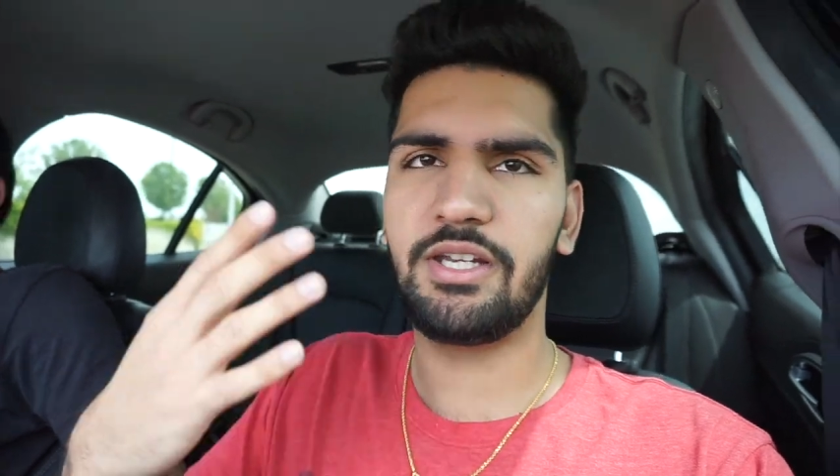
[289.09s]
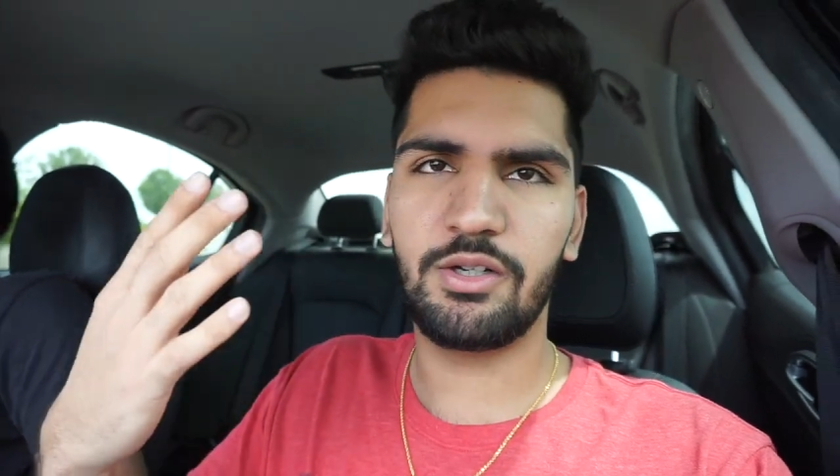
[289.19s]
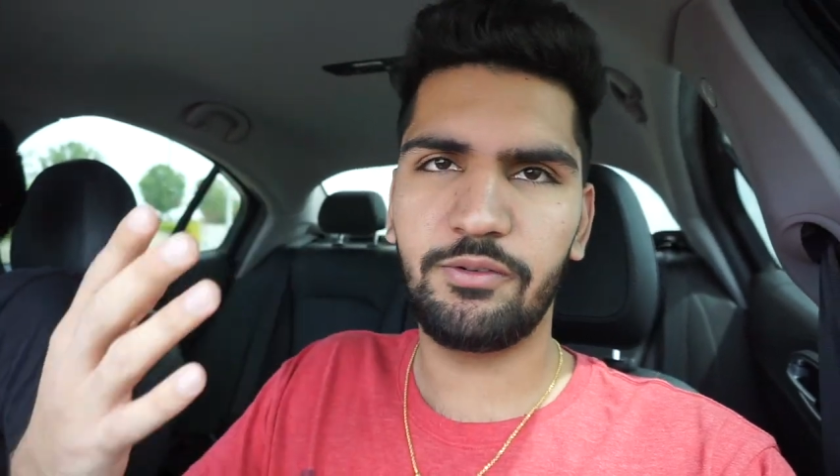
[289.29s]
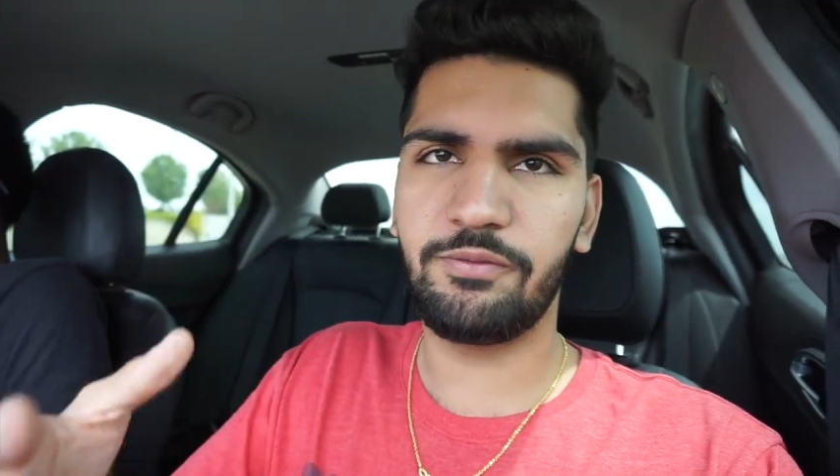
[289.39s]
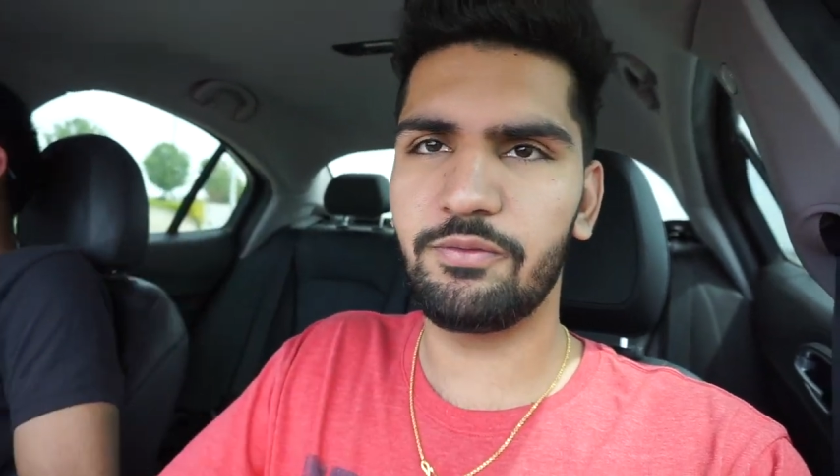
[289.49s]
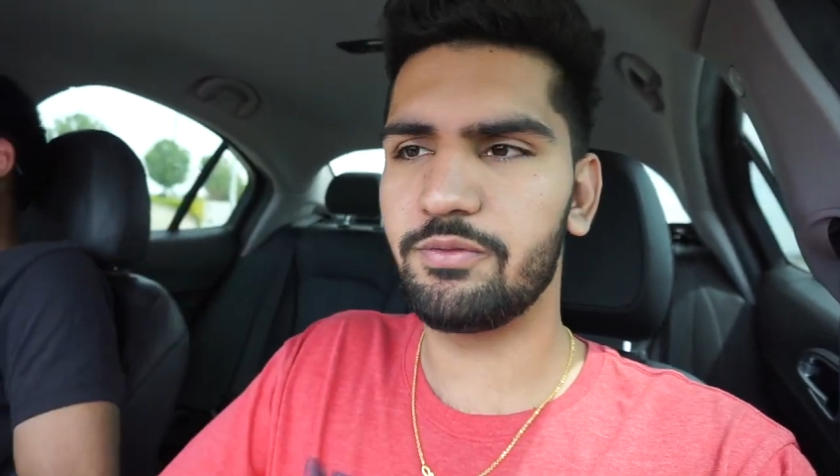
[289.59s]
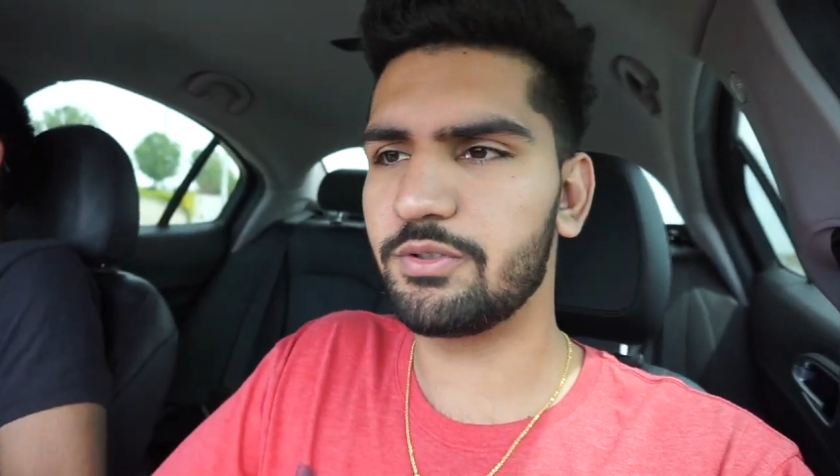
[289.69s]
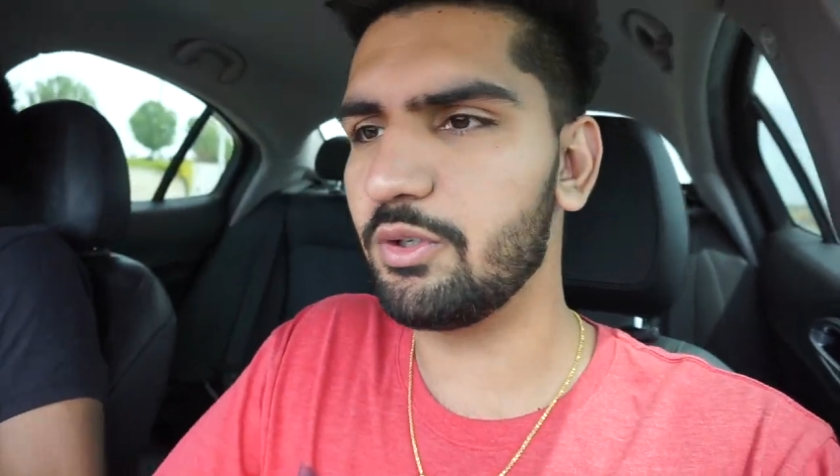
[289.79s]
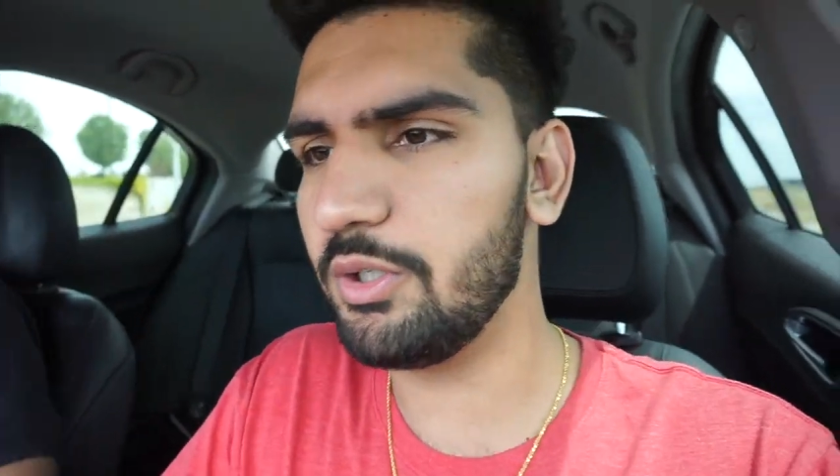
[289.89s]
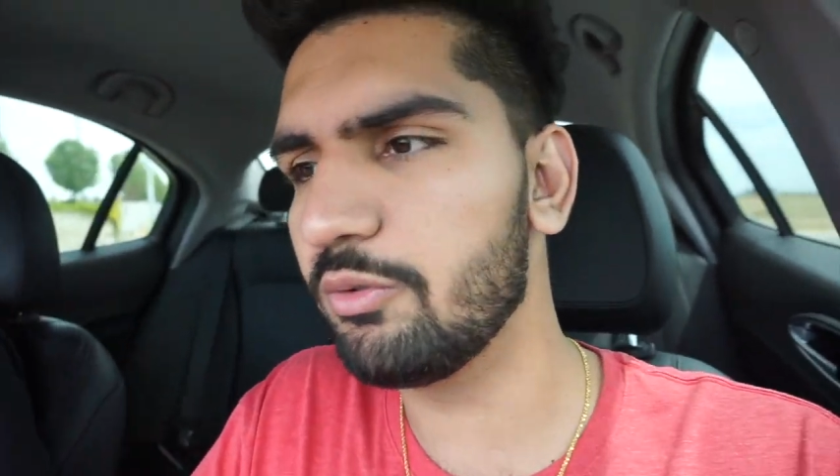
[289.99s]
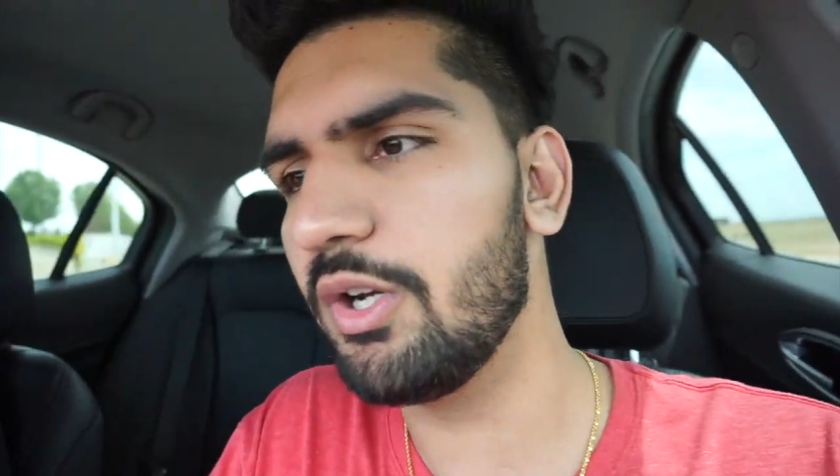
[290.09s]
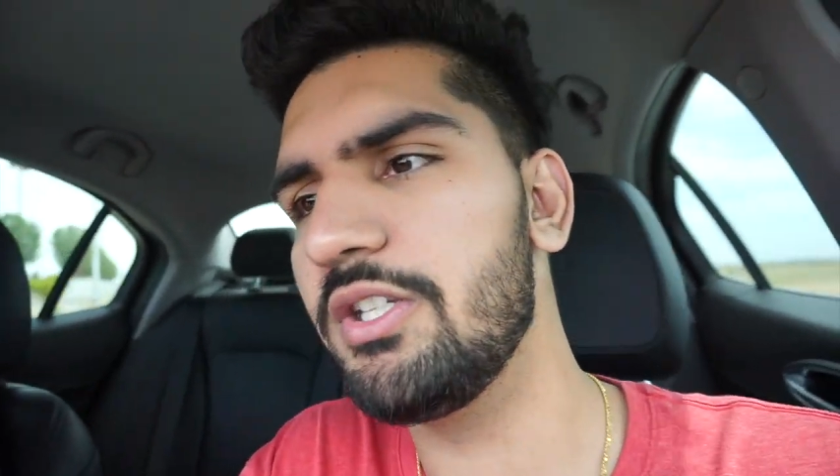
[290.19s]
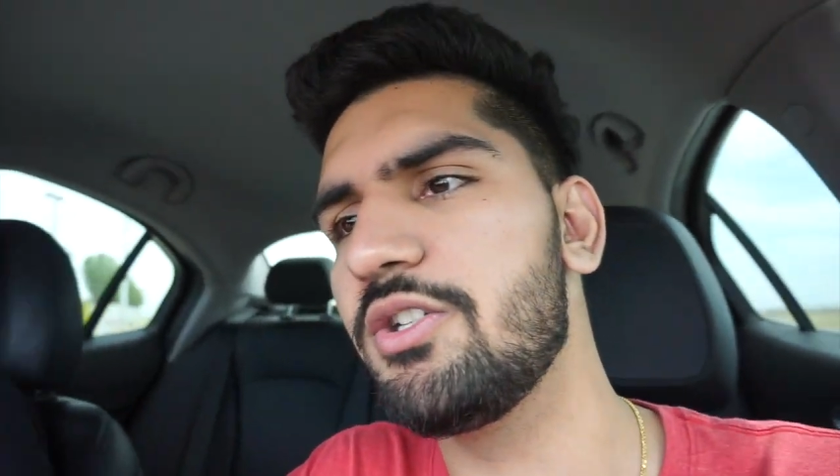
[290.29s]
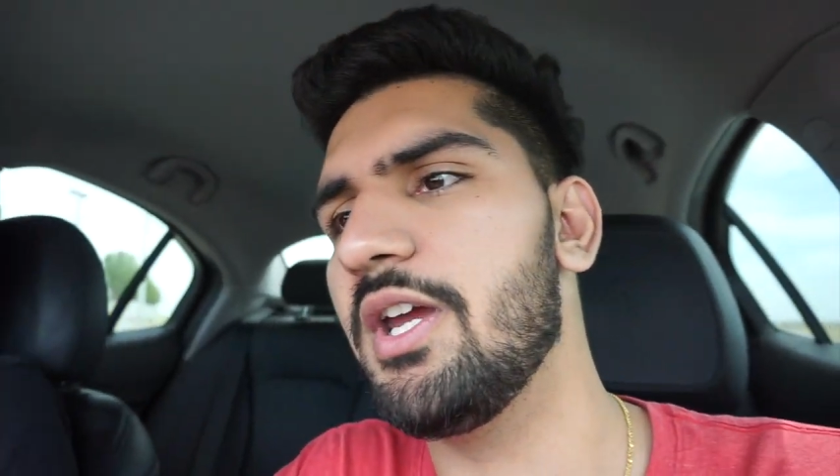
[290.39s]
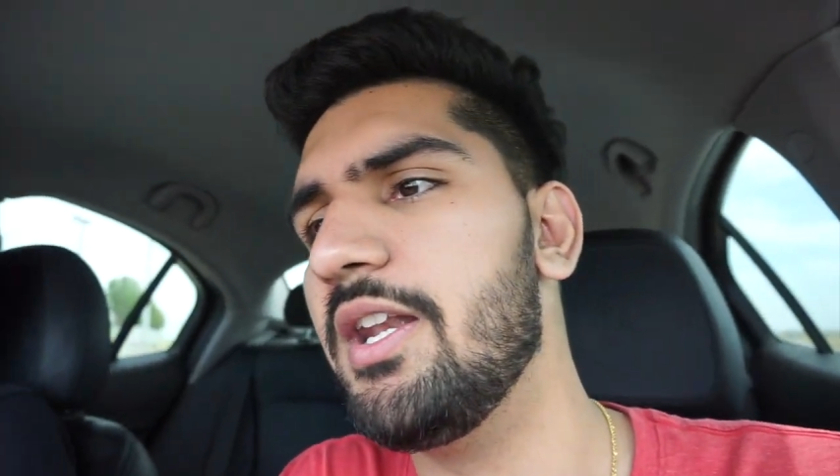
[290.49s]
you know, if, so you won't
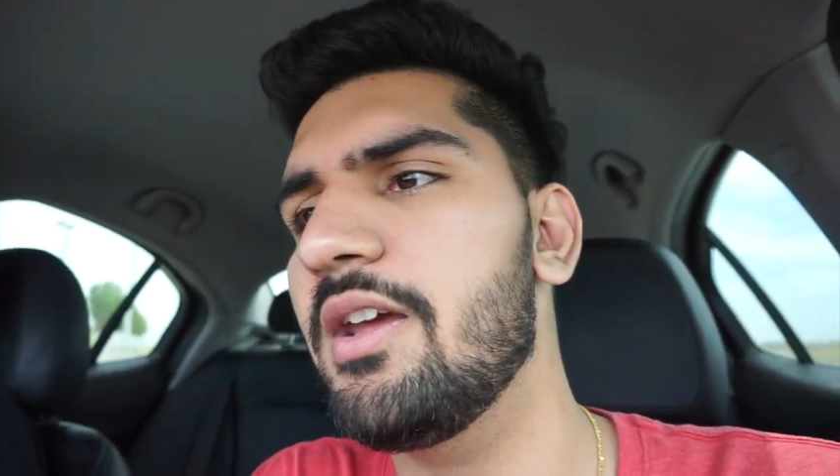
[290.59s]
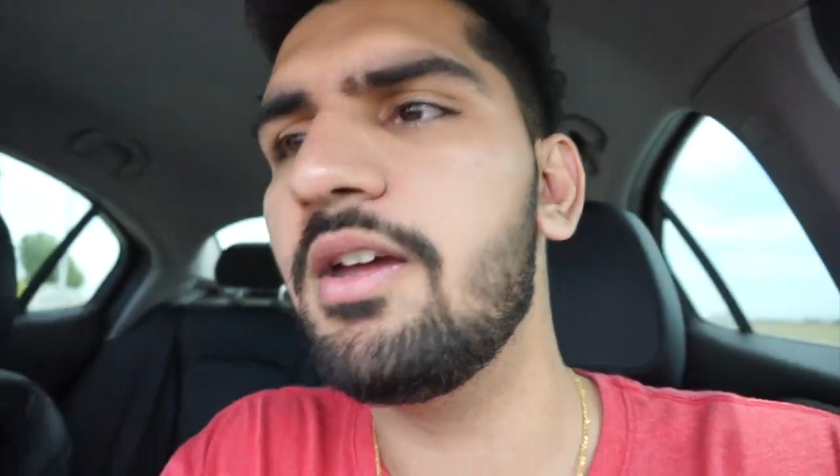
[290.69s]
hit your head.